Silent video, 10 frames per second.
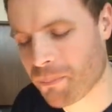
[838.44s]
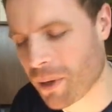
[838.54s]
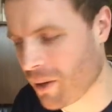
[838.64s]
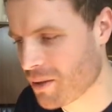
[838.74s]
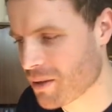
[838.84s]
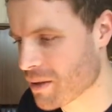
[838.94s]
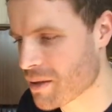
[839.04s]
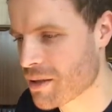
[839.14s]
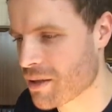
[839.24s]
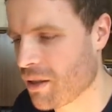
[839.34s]

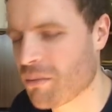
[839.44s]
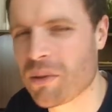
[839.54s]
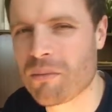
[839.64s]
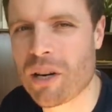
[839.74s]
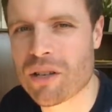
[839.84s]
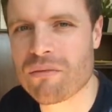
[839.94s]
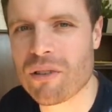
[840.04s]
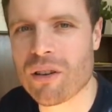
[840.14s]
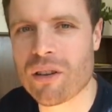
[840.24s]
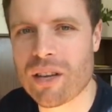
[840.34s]
bastards, I would much
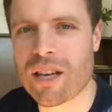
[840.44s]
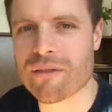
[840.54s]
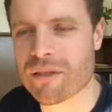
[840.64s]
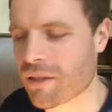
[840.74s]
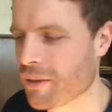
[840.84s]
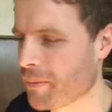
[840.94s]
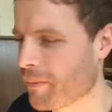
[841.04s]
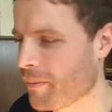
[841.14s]
rather have a